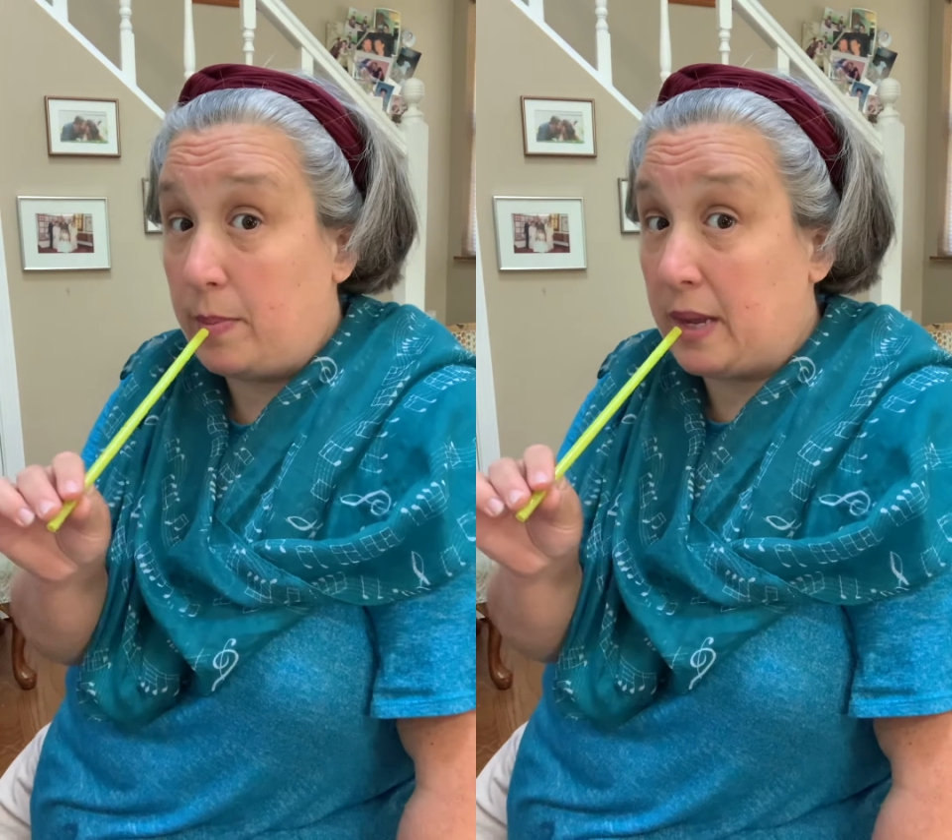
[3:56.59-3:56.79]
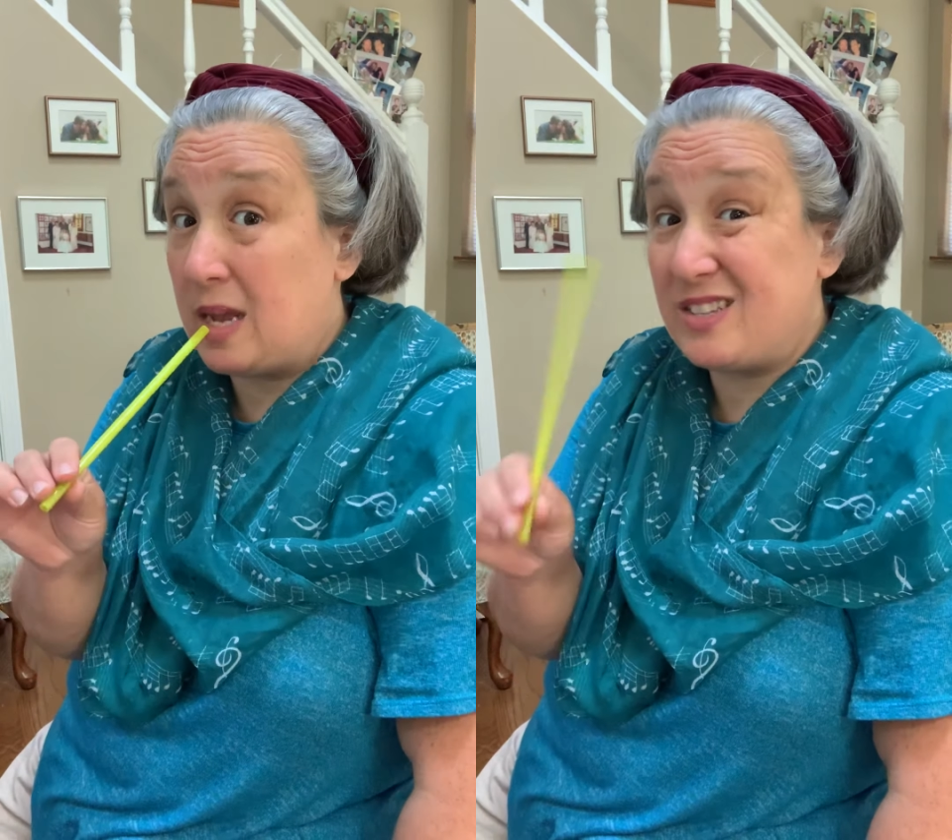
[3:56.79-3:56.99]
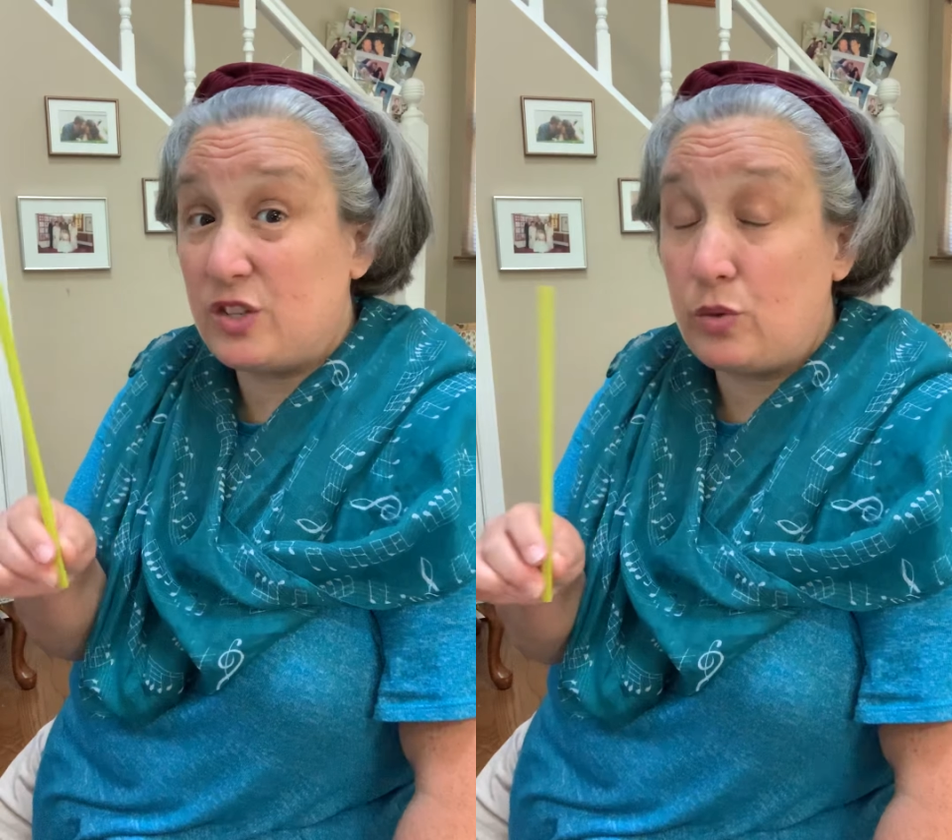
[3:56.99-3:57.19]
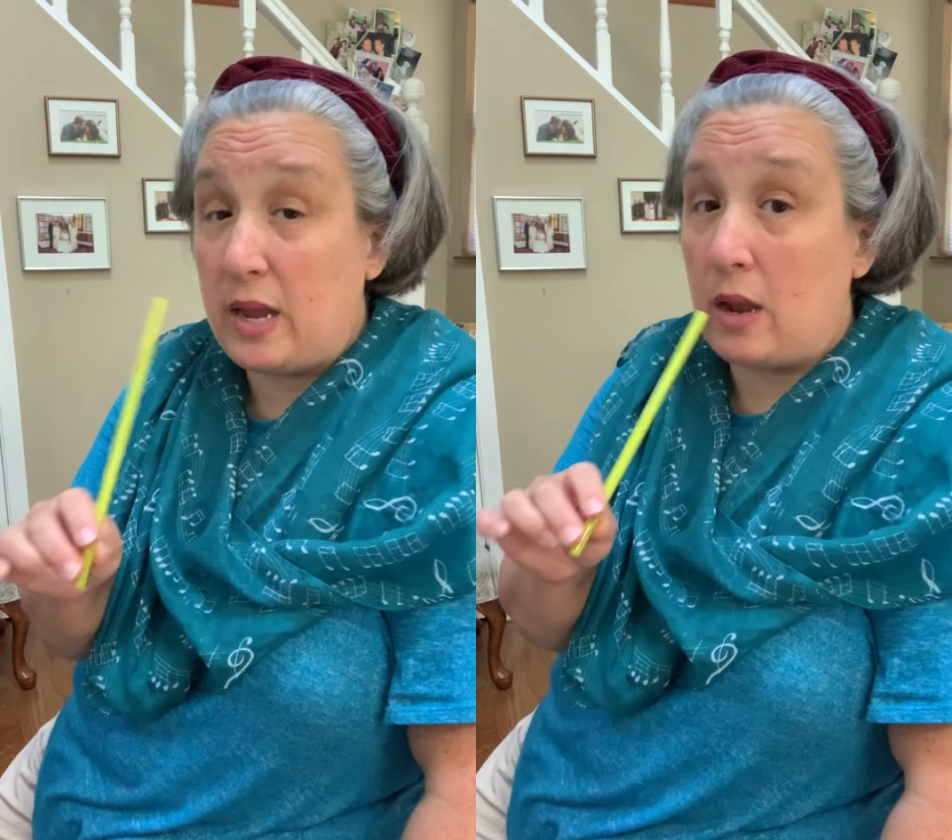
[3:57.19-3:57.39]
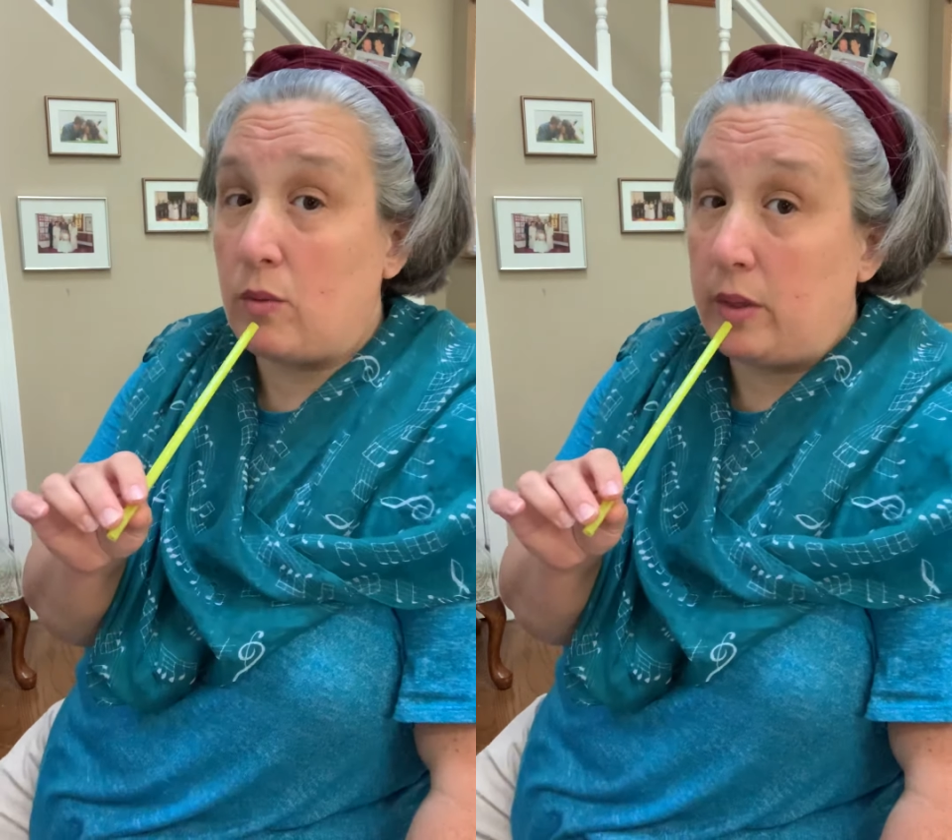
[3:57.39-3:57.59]
because you
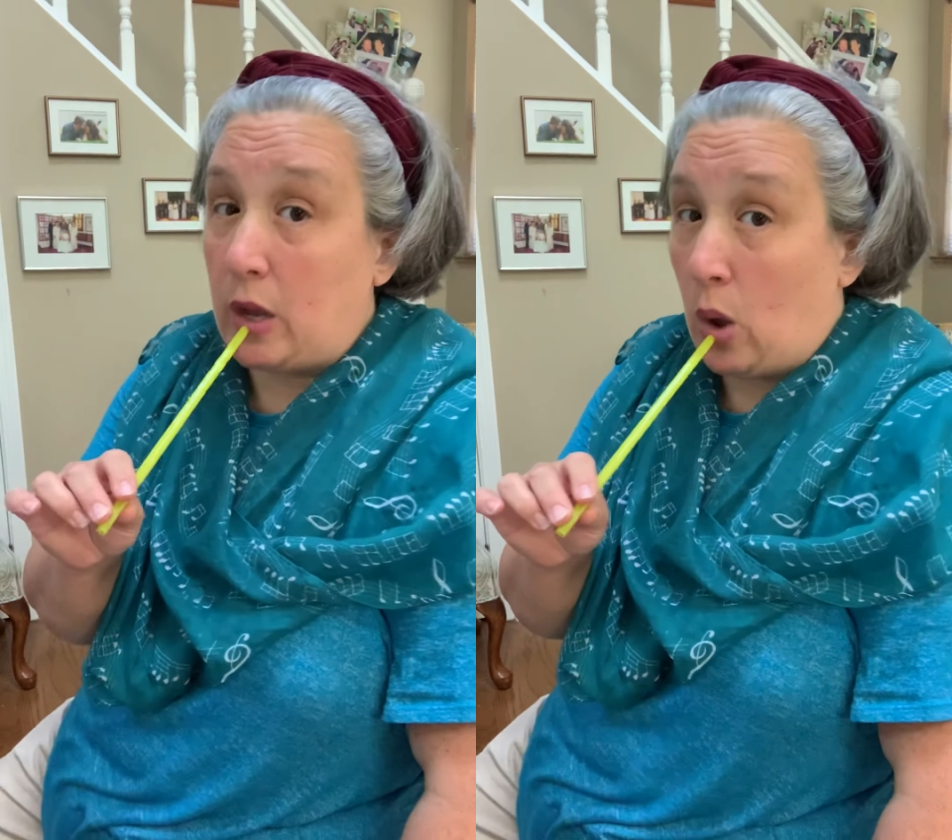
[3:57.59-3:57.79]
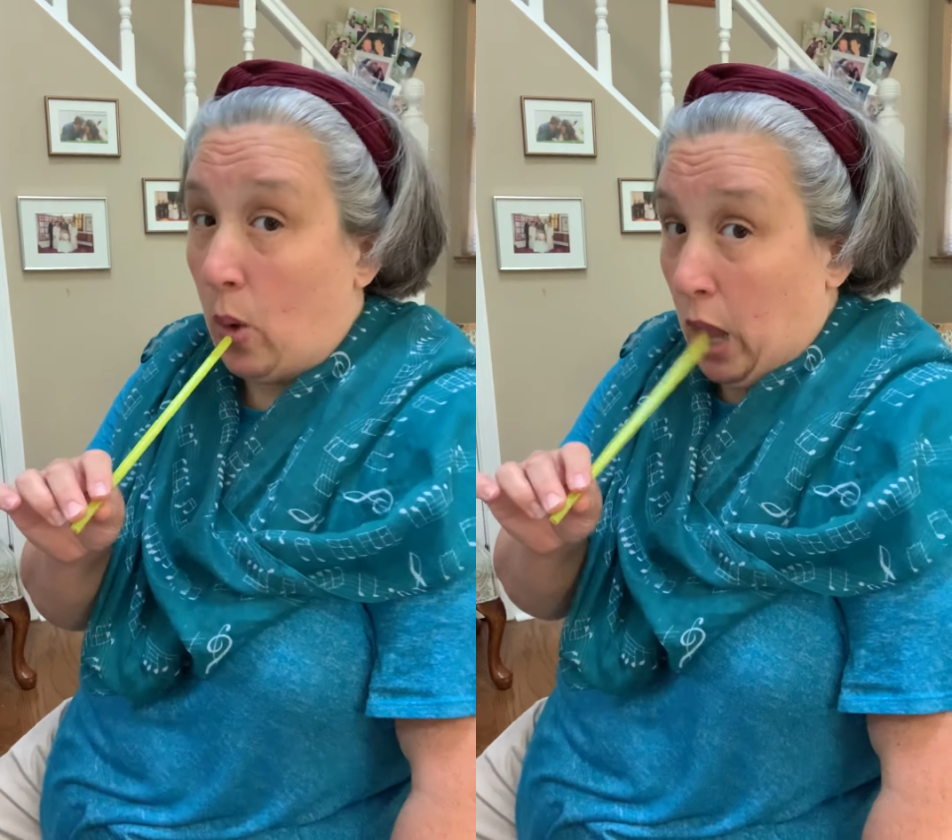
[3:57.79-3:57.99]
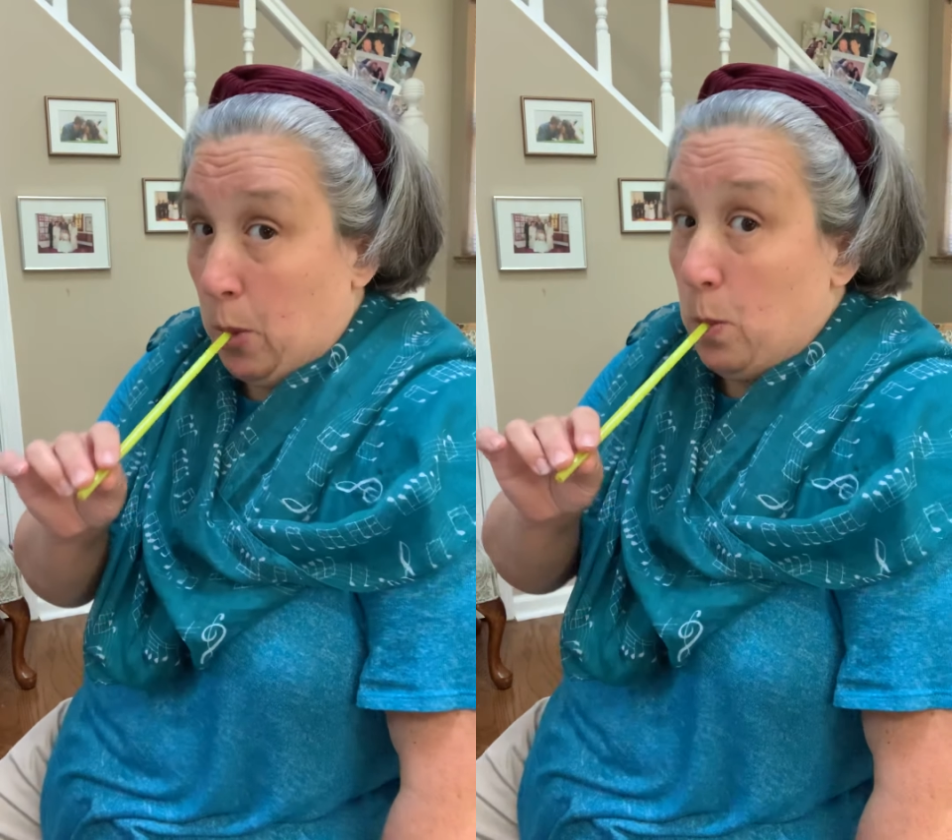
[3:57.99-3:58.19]
can't really go,